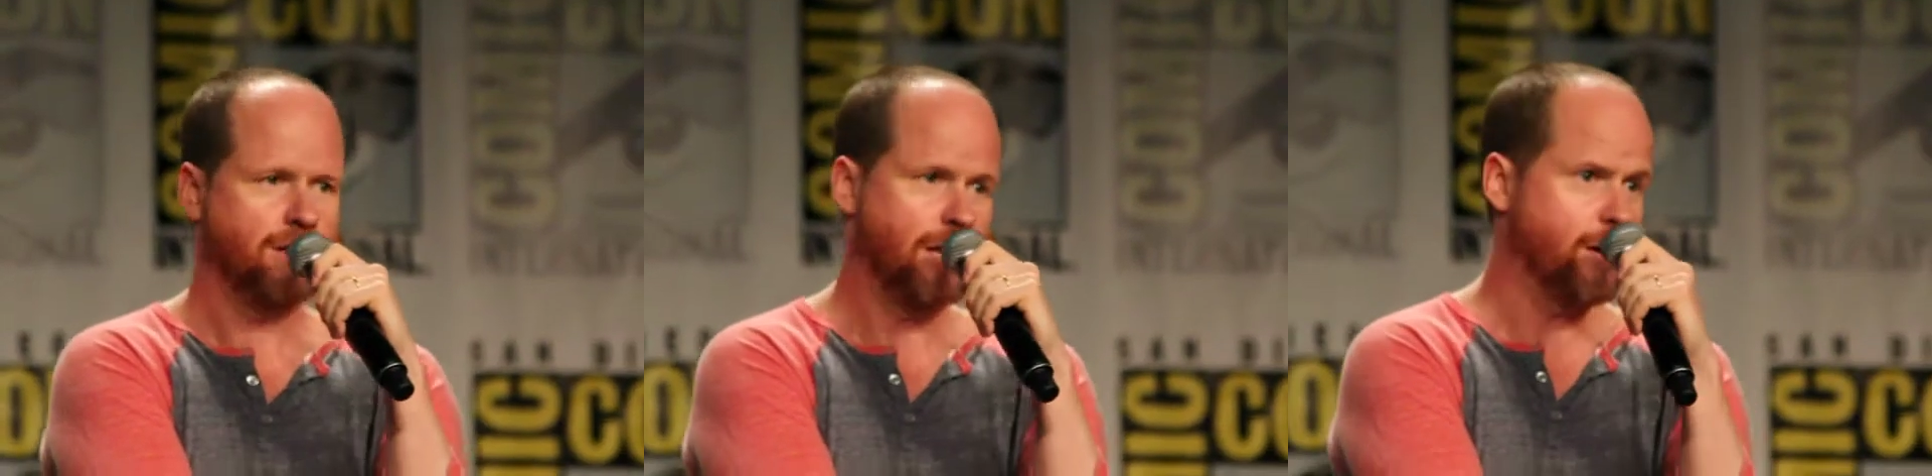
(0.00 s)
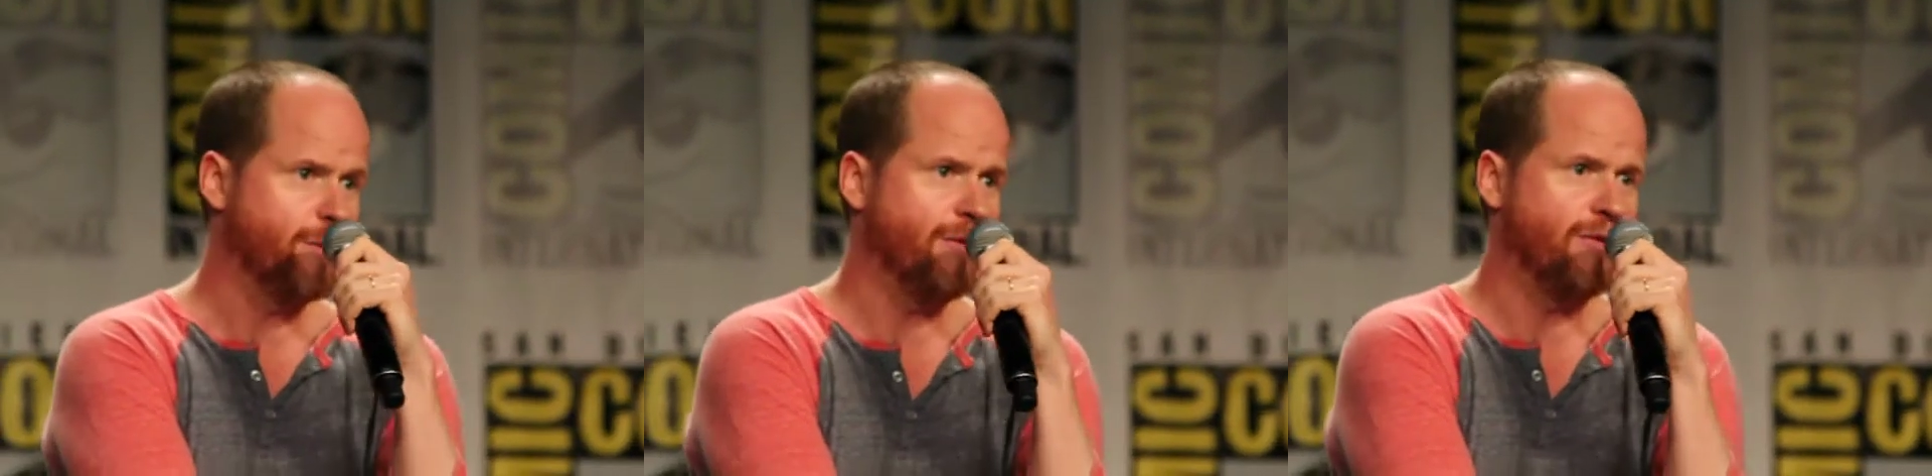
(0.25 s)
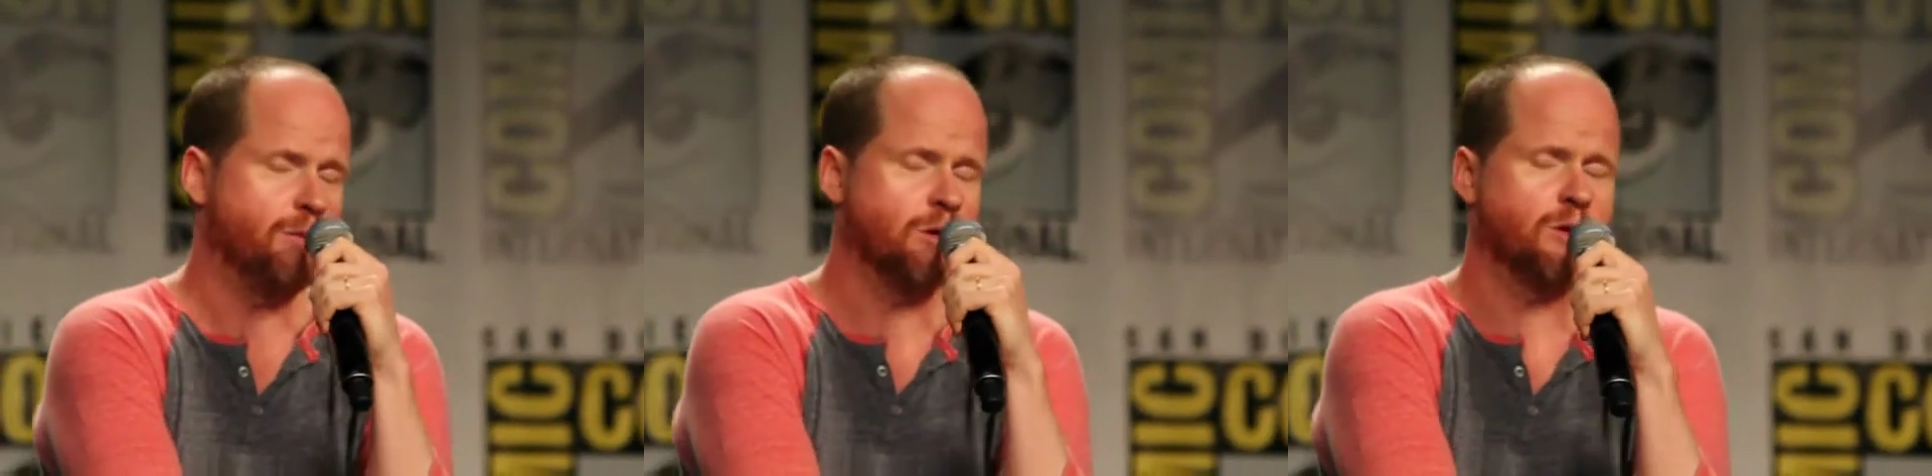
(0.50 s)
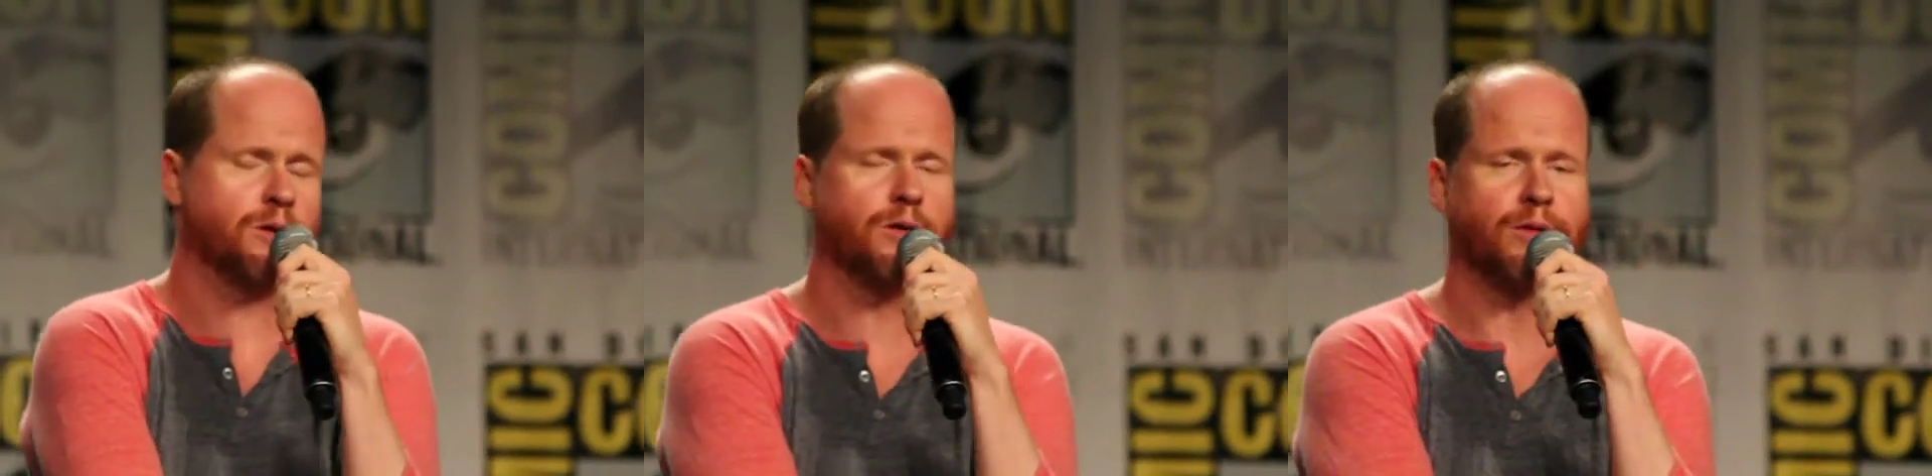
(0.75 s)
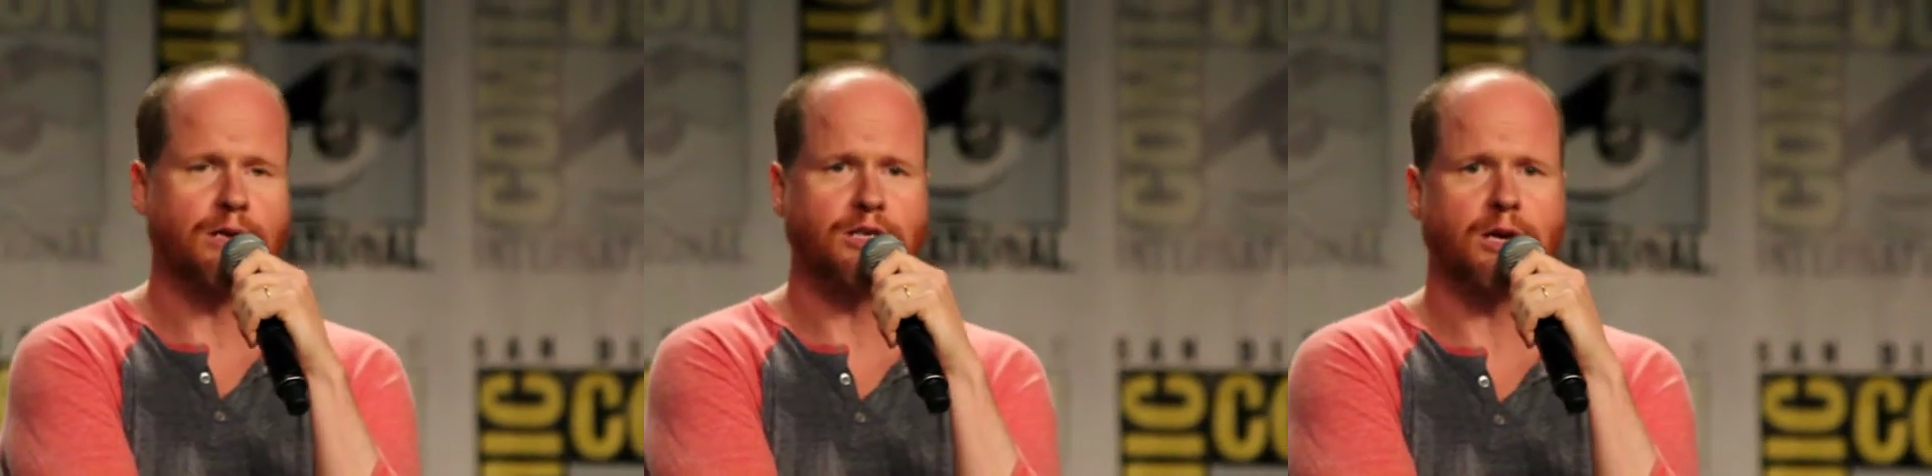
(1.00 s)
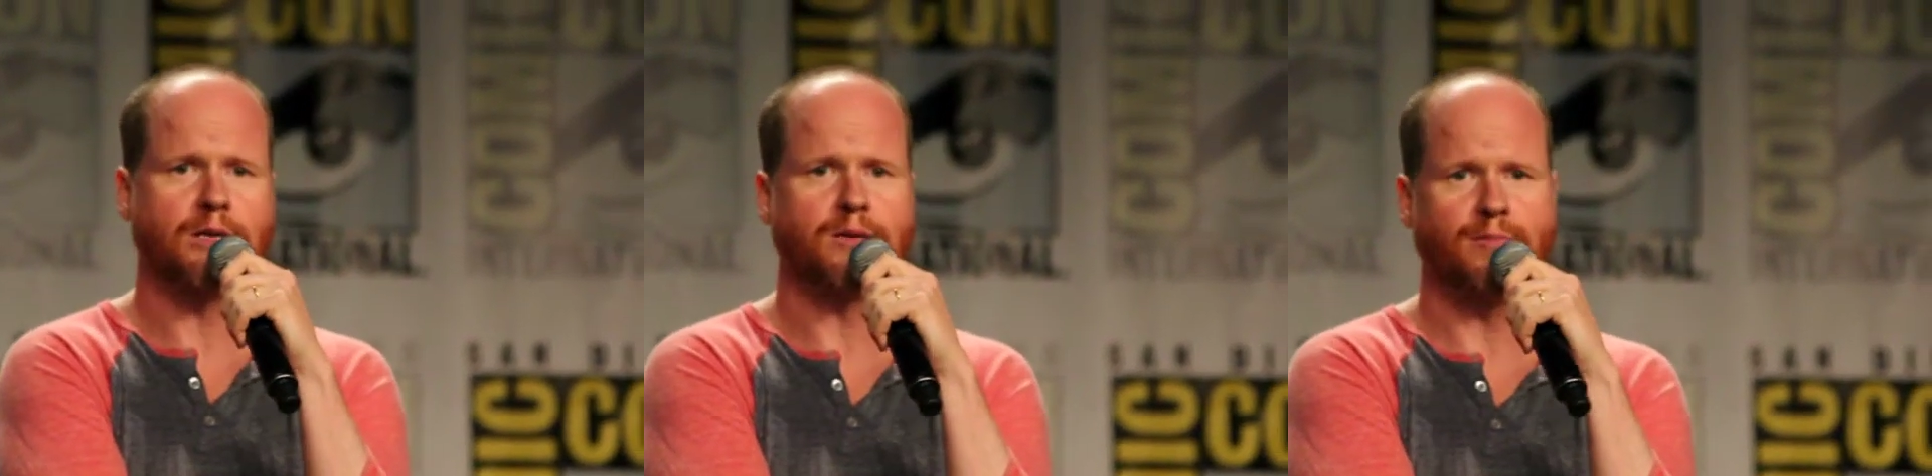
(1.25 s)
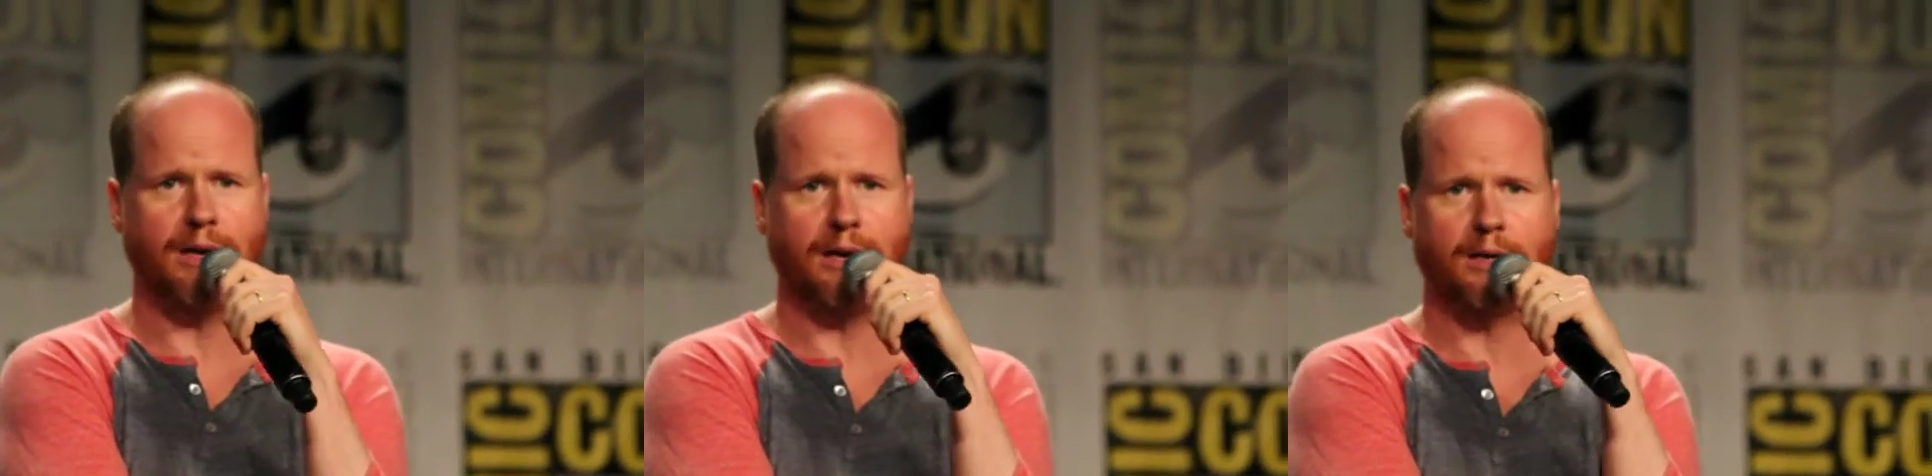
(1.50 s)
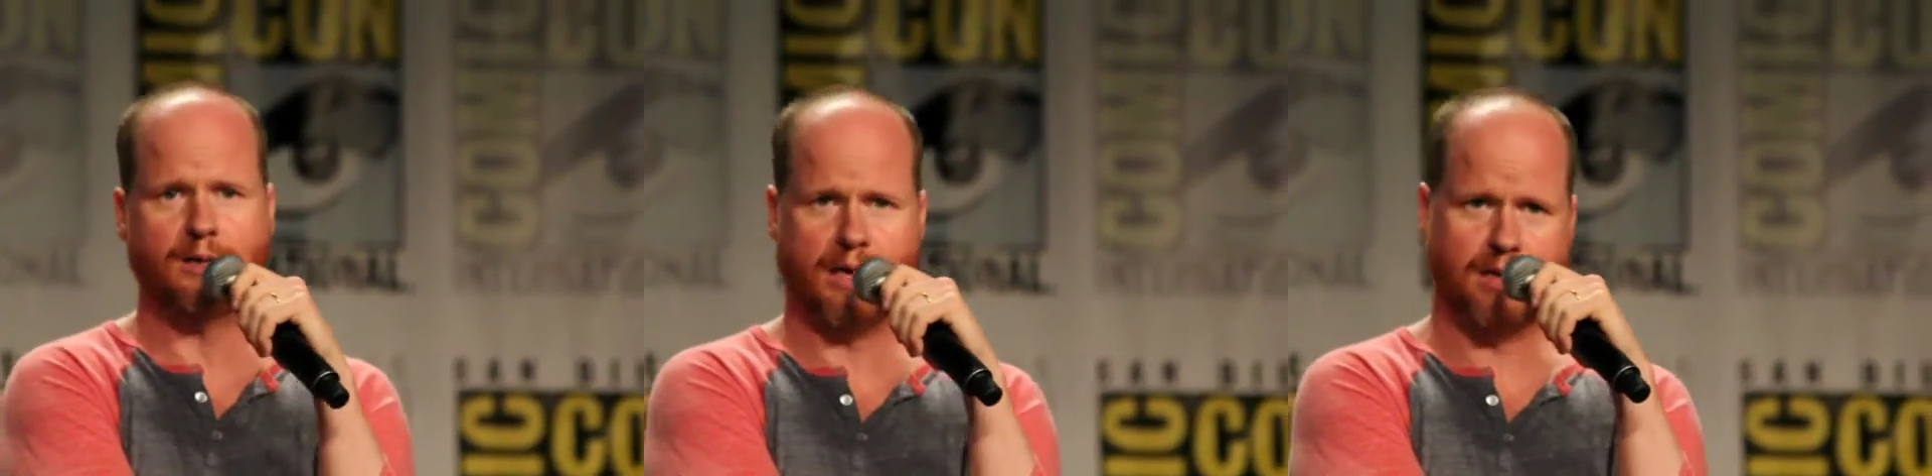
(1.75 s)
Like a Buffy musical, they just
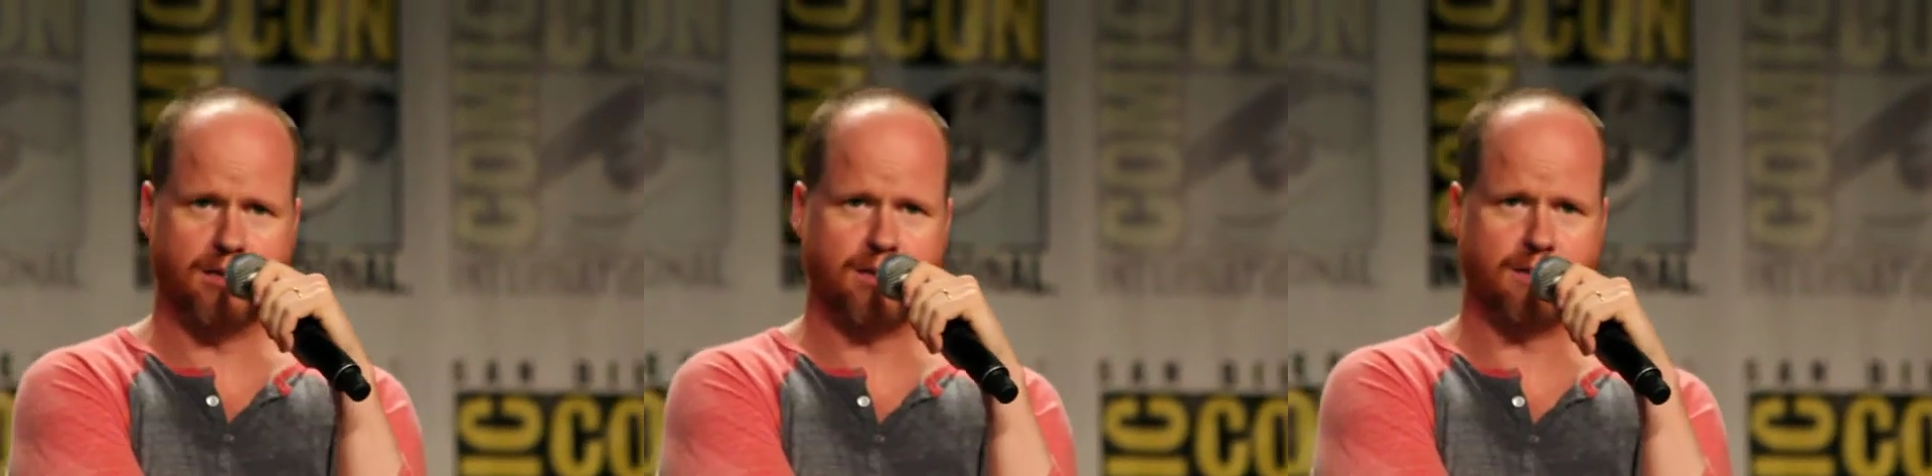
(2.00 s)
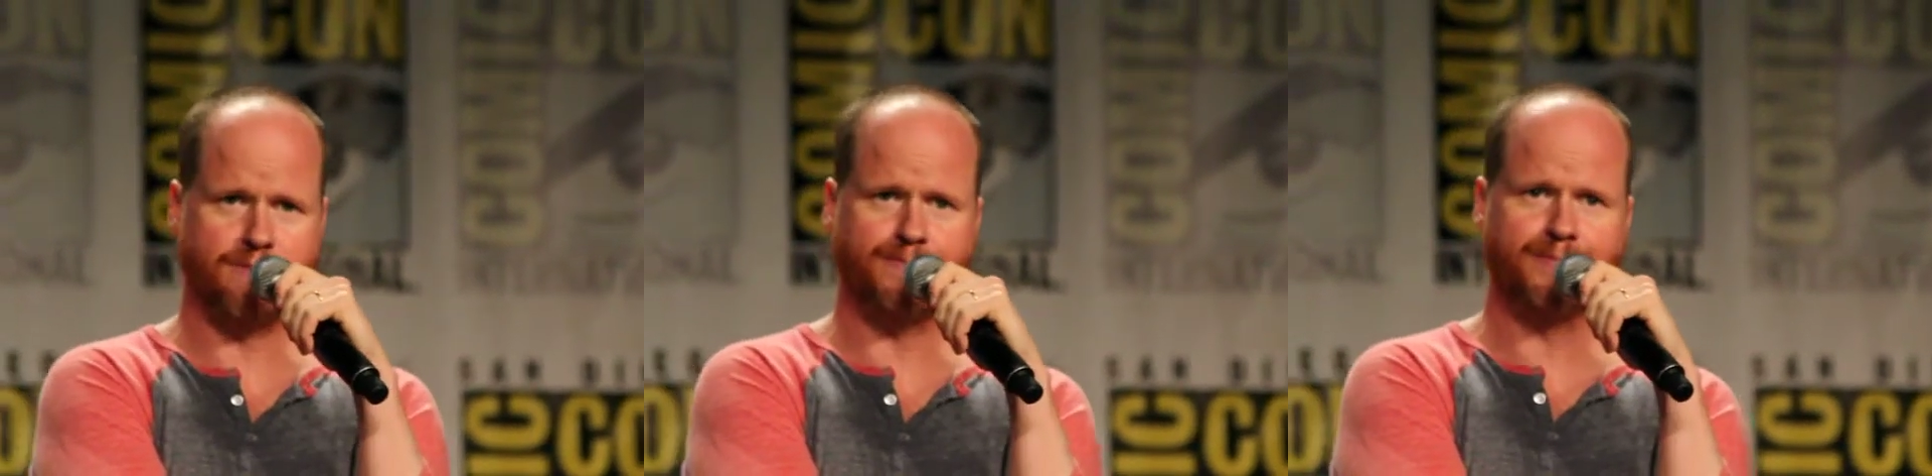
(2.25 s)
make sense.